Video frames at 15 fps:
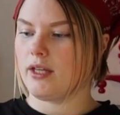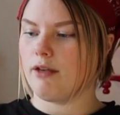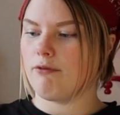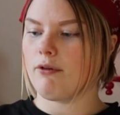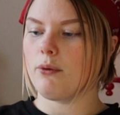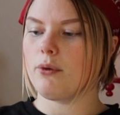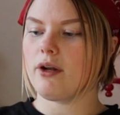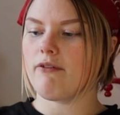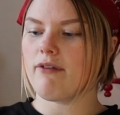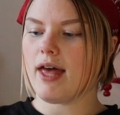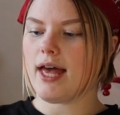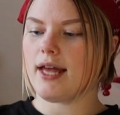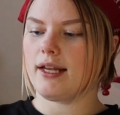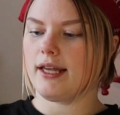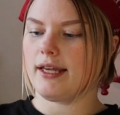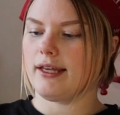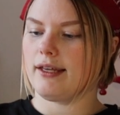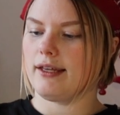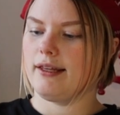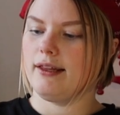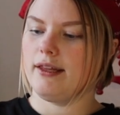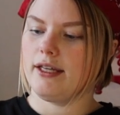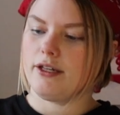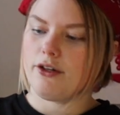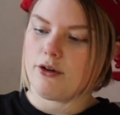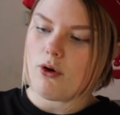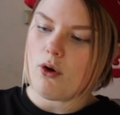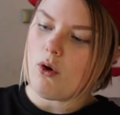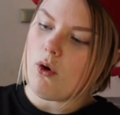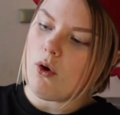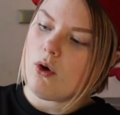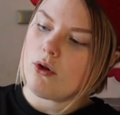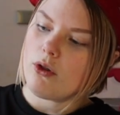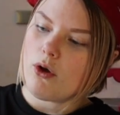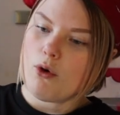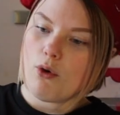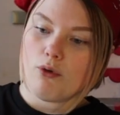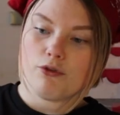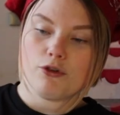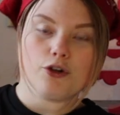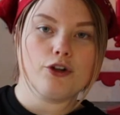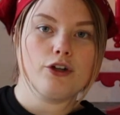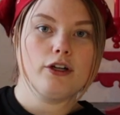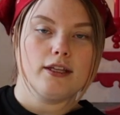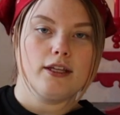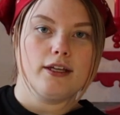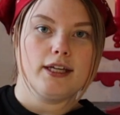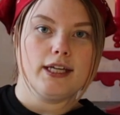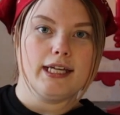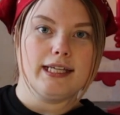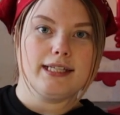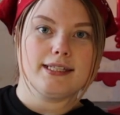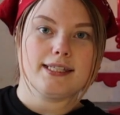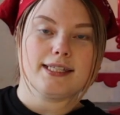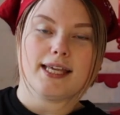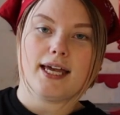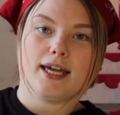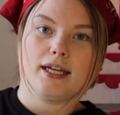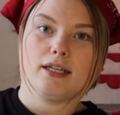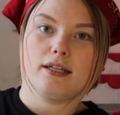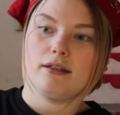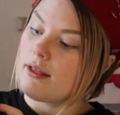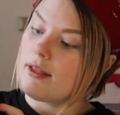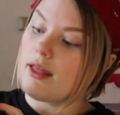If I would have added like glitter all over the inside,